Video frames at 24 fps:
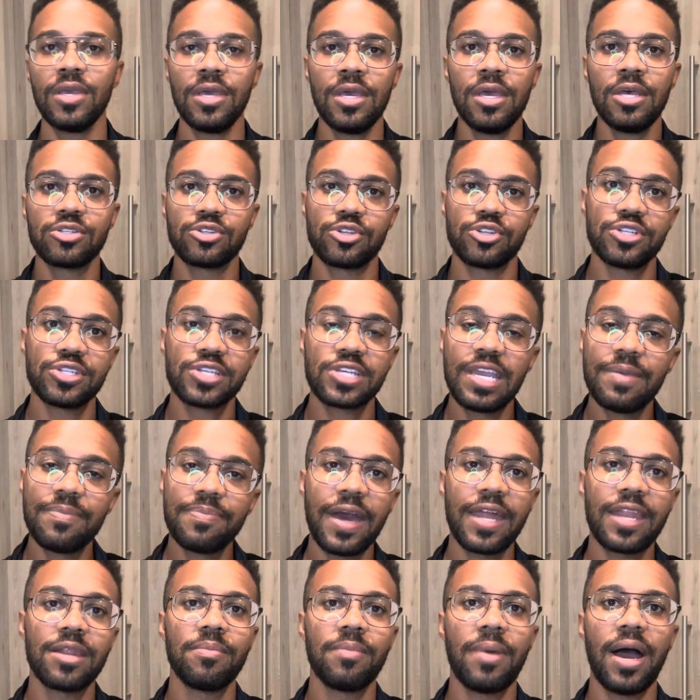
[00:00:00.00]
So just keep
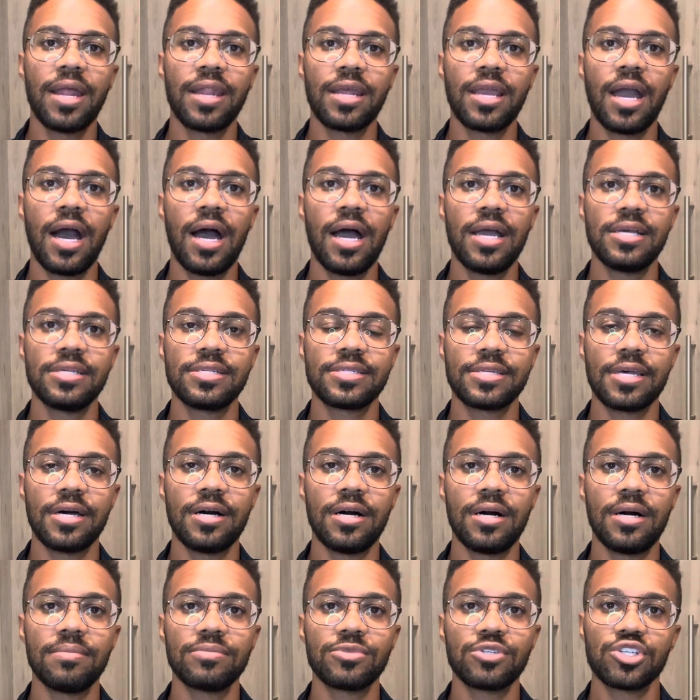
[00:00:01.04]
that in mind, guys.
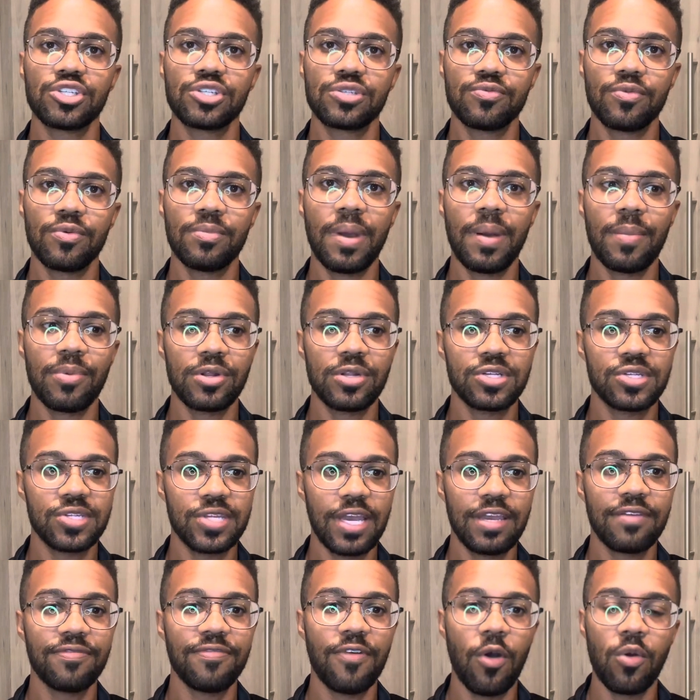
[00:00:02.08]
Just remember to
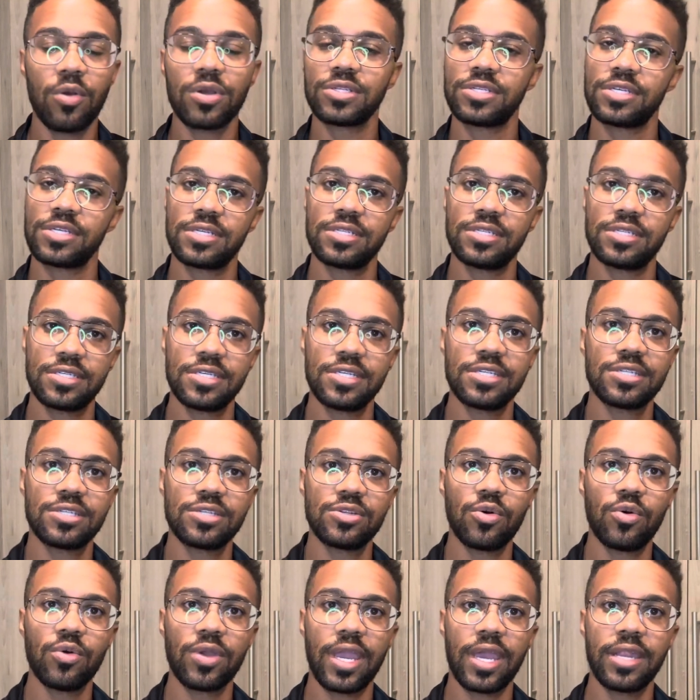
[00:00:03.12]
stay focused and consistent
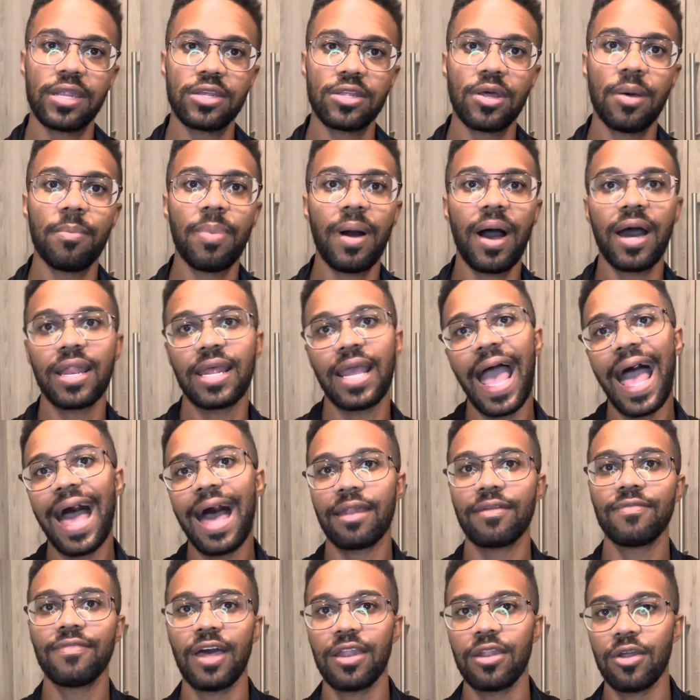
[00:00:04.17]
on getting that body out
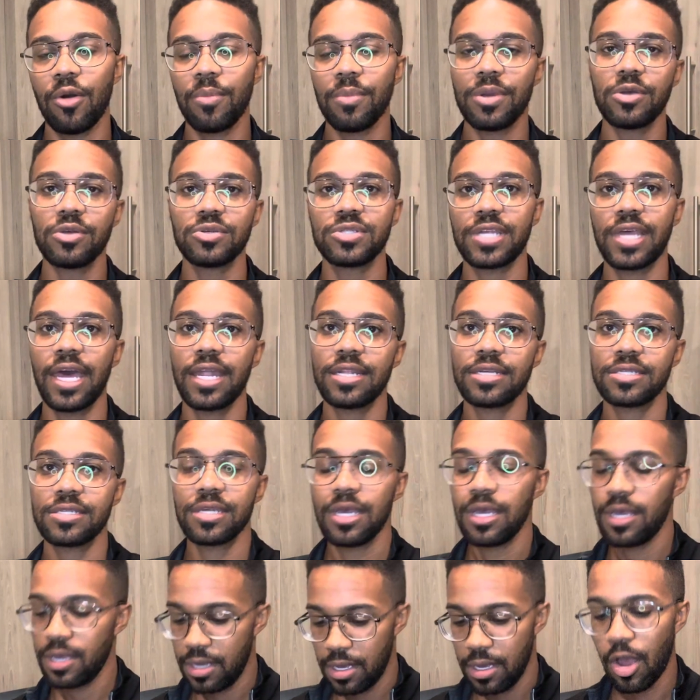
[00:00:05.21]
of that
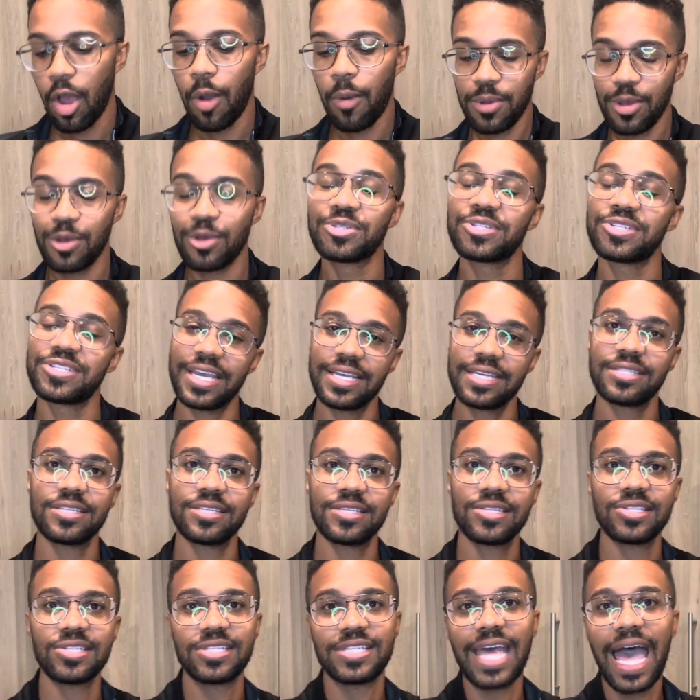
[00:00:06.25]
homeostasis
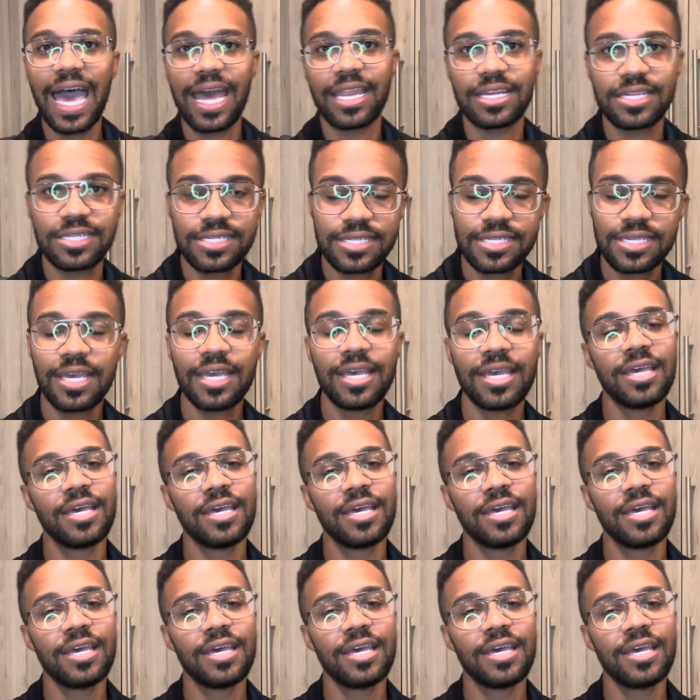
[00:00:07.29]
status.